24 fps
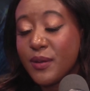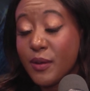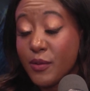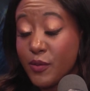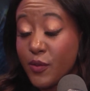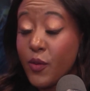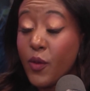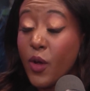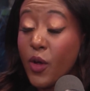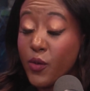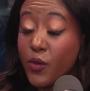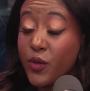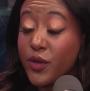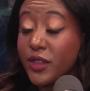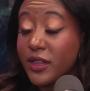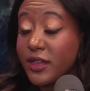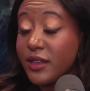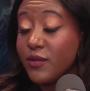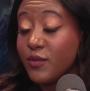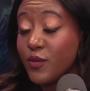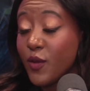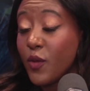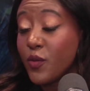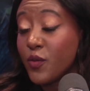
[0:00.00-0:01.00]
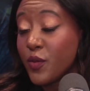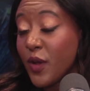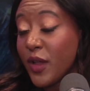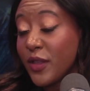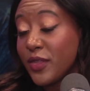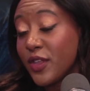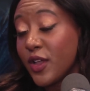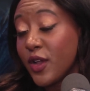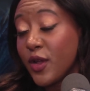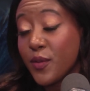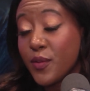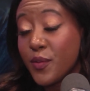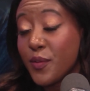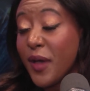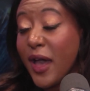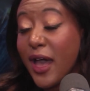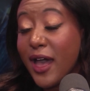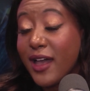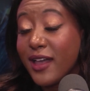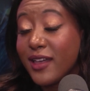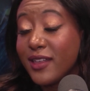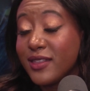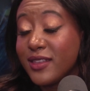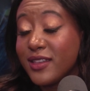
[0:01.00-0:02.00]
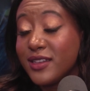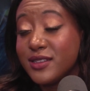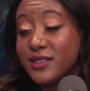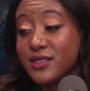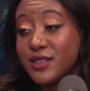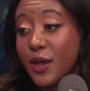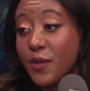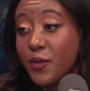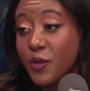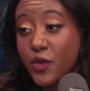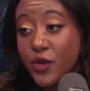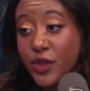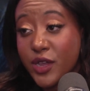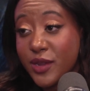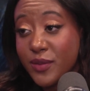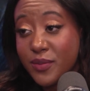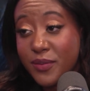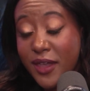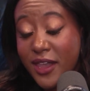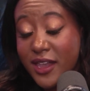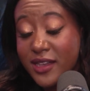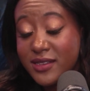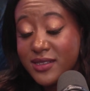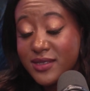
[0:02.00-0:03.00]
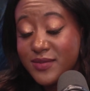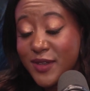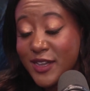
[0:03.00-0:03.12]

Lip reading: really right there by the submarine base.